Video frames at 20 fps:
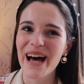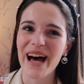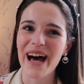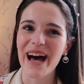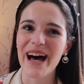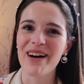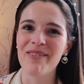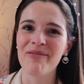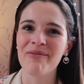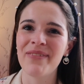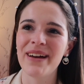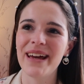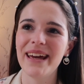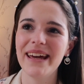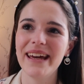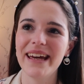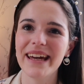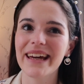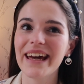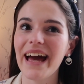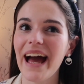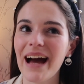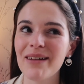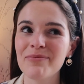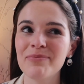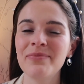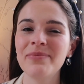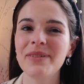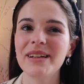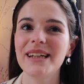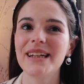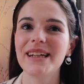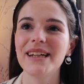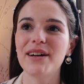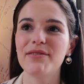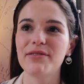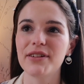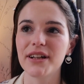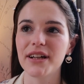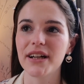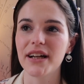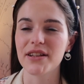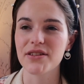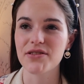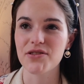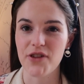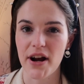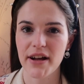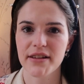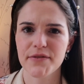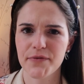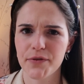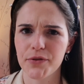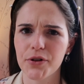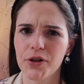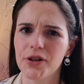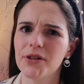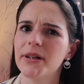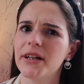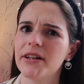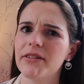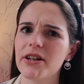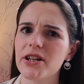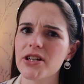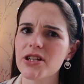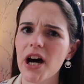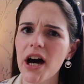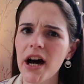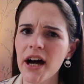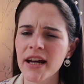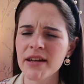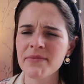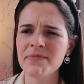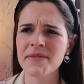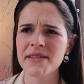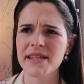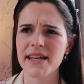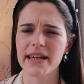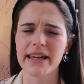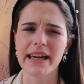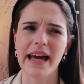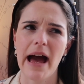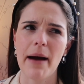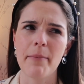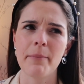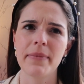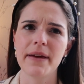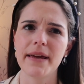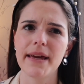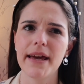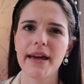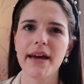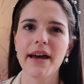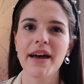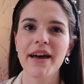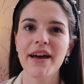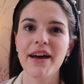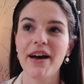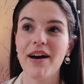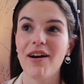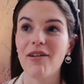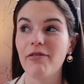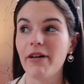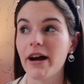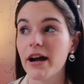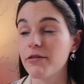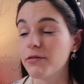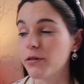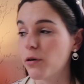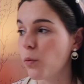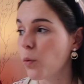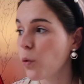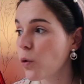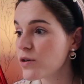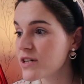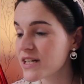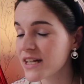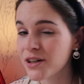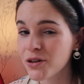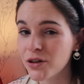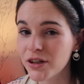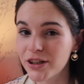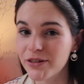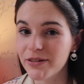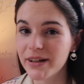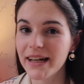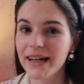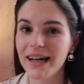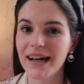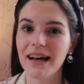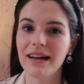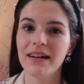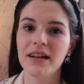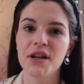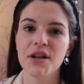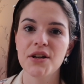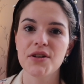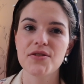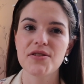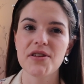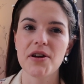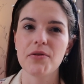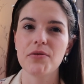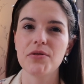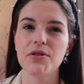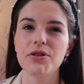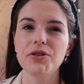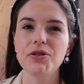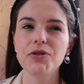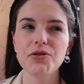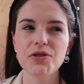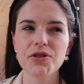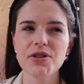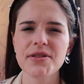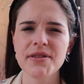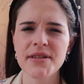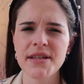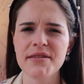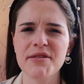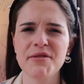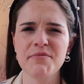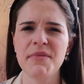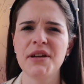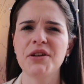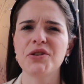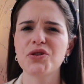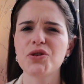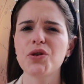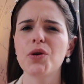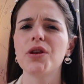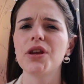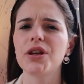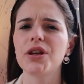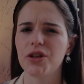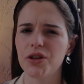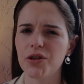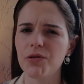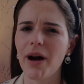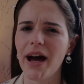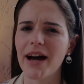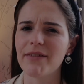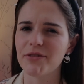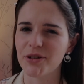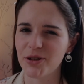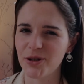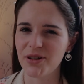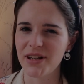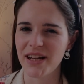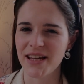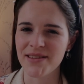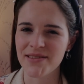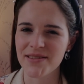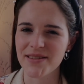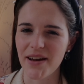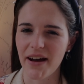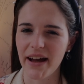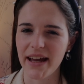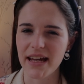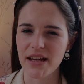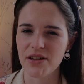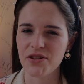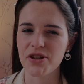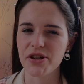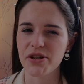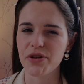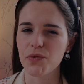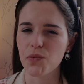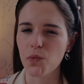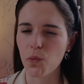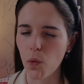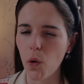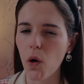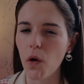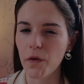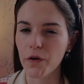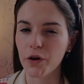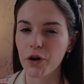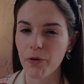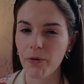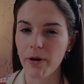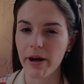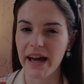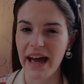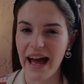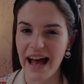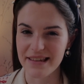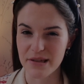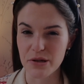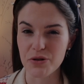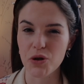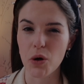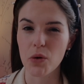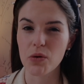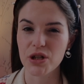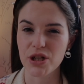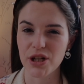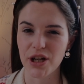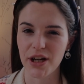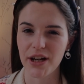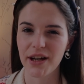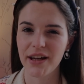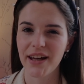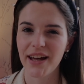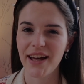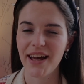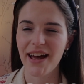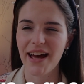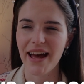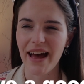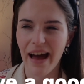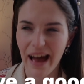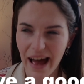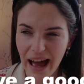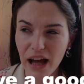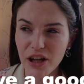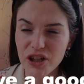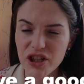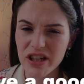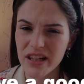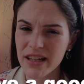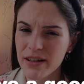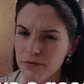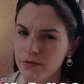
Um, it can be a very a stressful career at times, it can be a very rewarding career, so you just need to make sure you have a good insight into what the career as a doctor actually